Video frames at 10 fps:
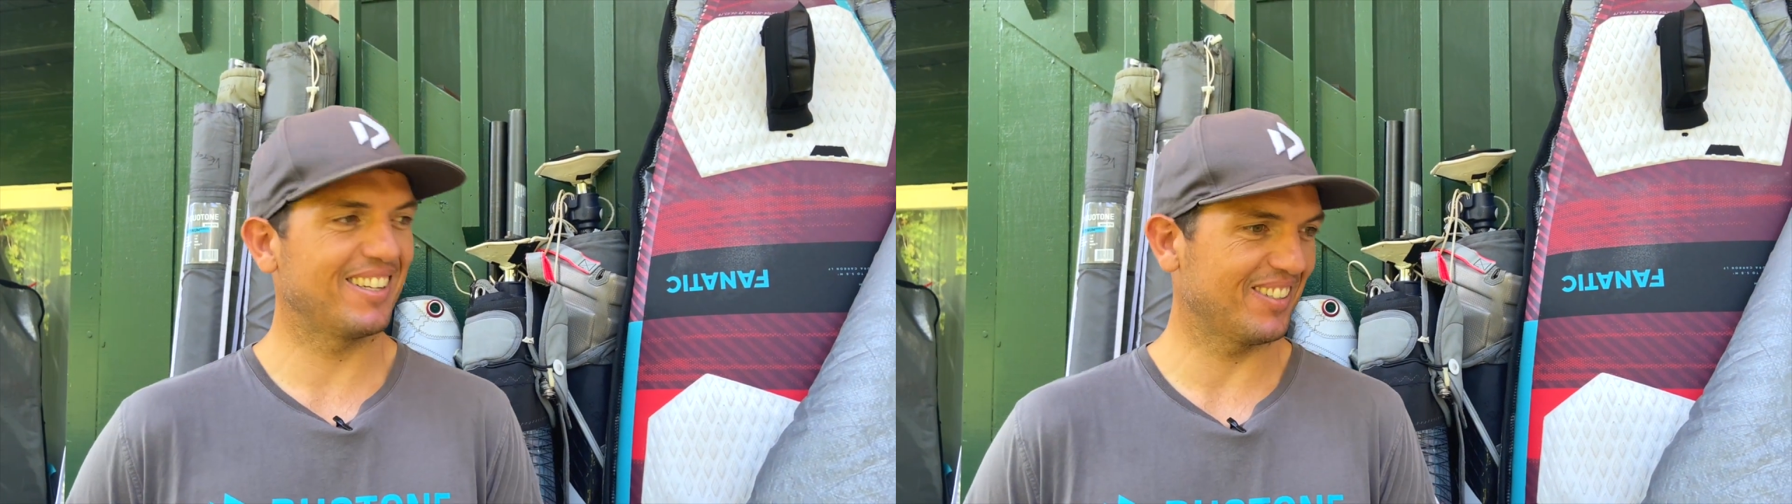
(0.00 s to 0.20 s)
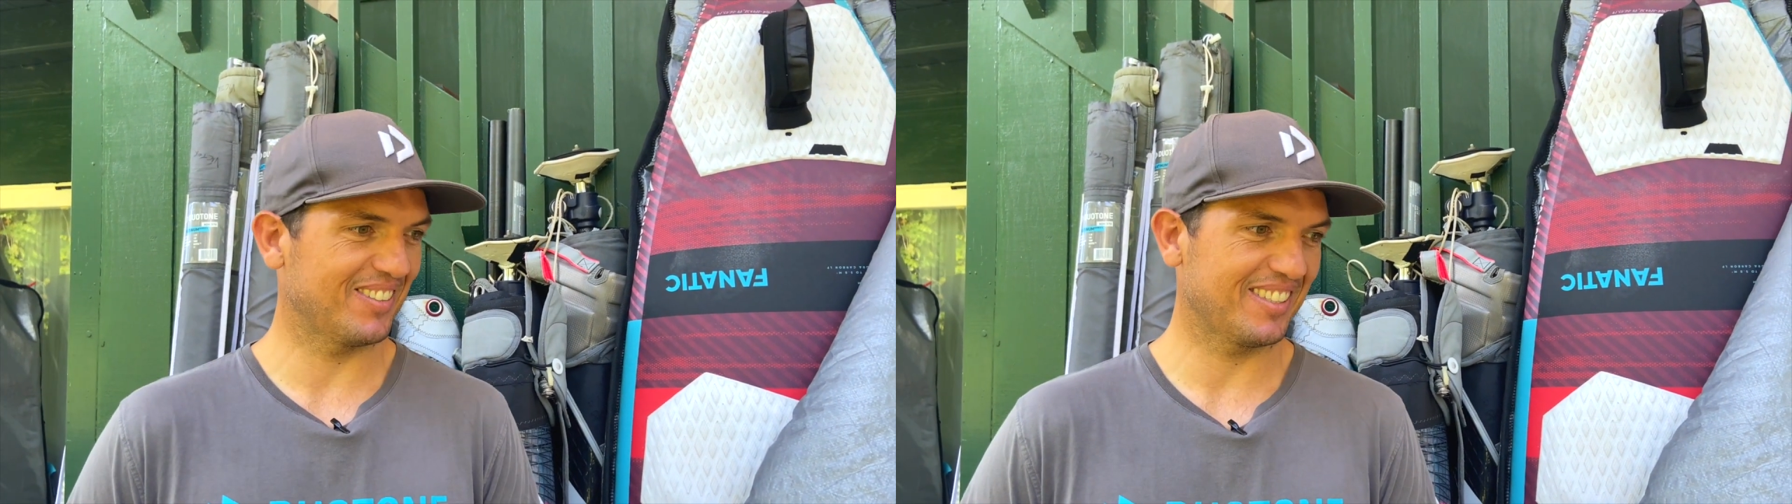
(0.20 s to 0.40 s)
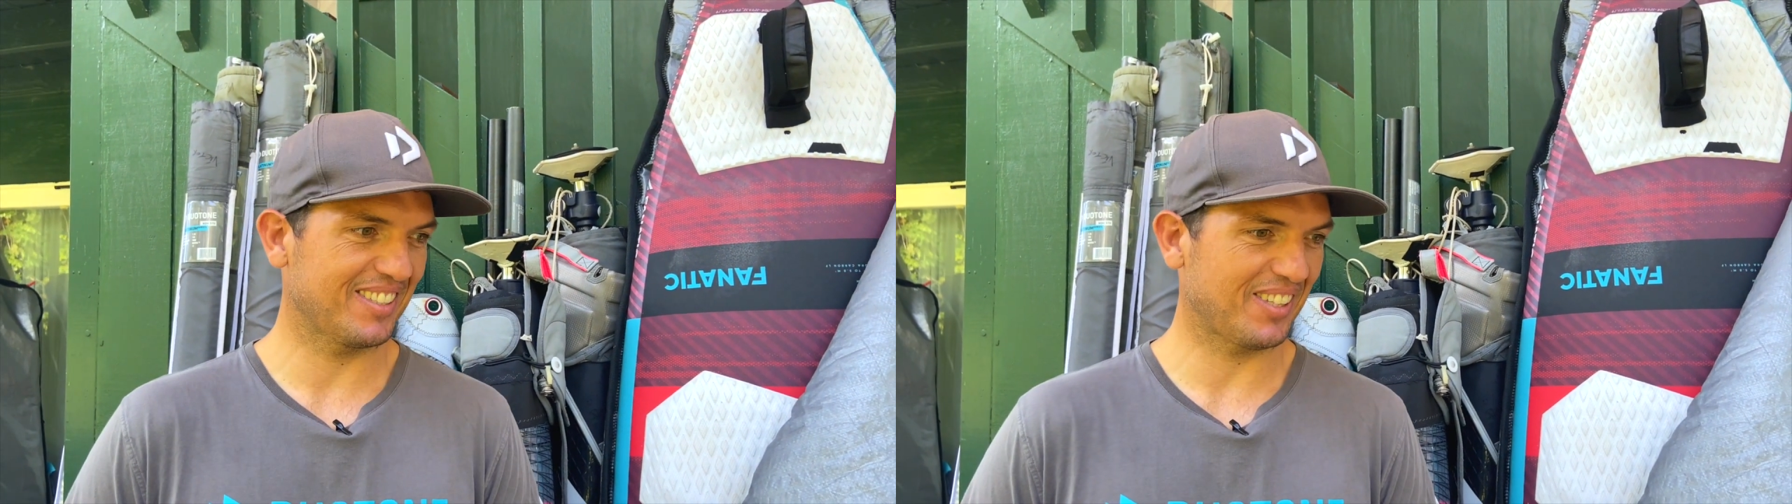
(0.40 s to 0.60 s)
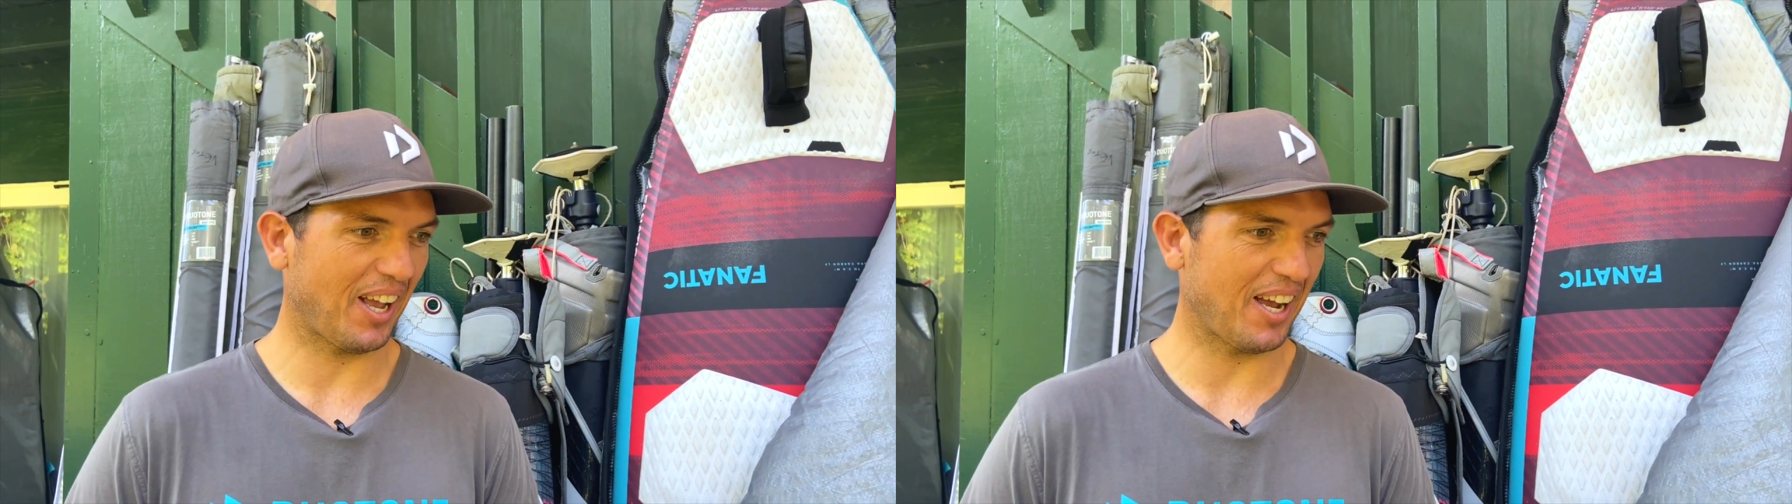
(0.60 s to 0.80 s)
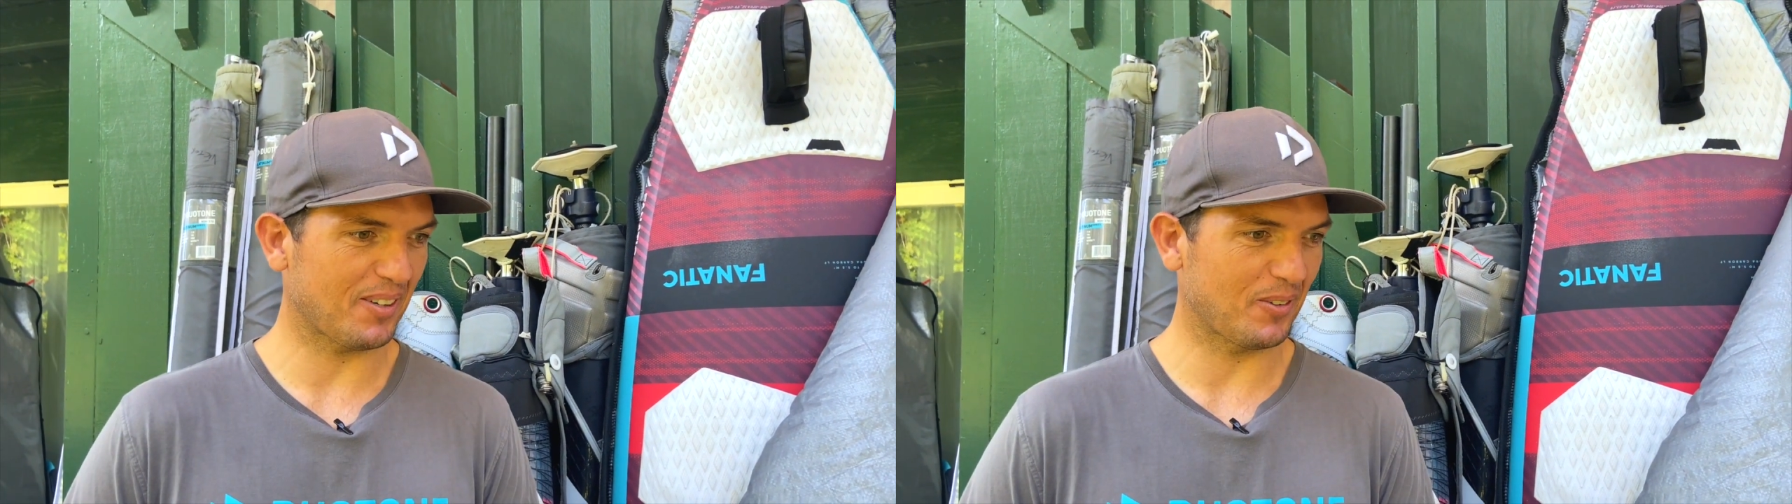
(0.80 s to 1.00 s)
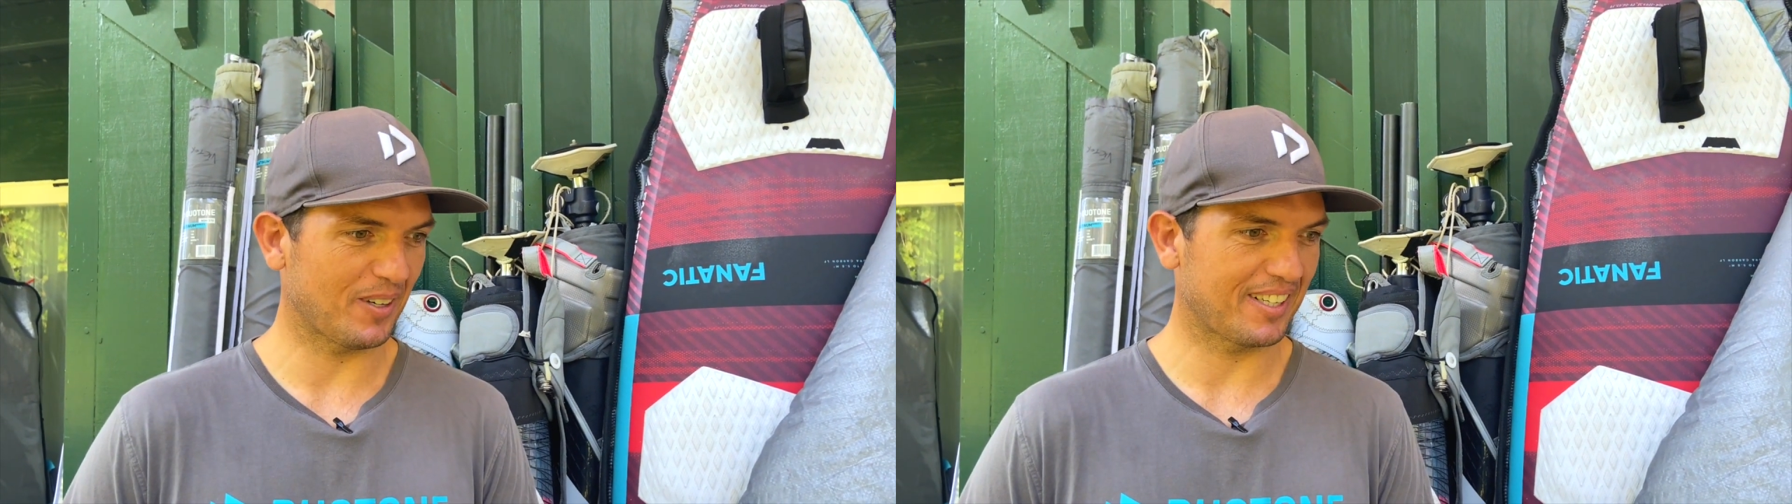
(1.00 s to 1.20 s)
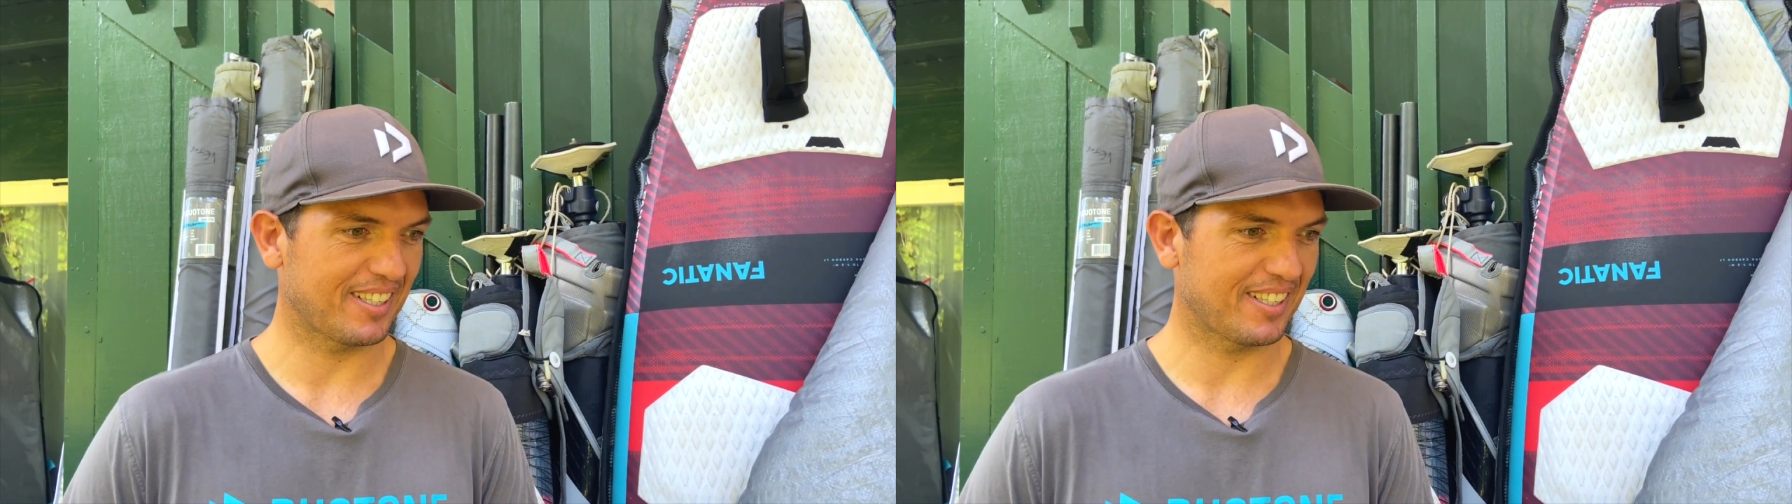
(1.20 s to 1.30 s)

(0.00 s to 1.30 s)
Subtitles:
Oh, this is a hard one.